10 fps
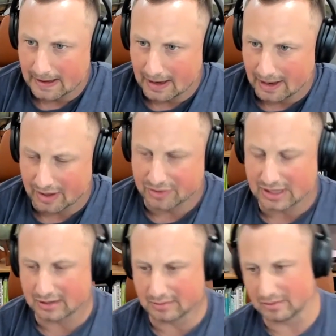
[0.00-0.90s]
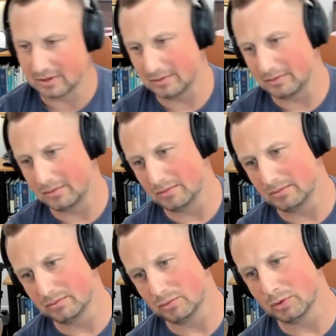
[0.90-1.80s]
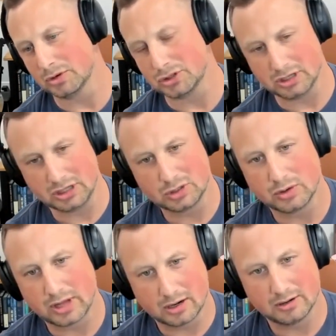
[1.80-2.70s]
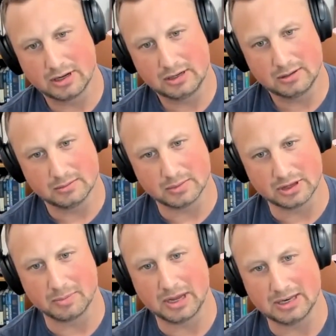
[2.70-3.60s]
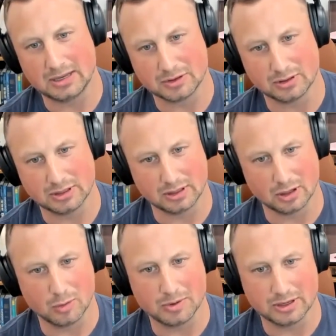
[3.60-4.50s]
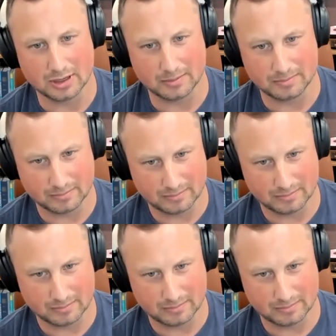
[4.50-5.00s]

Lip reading: I think we were trending toward that already, but the pandemic really opened up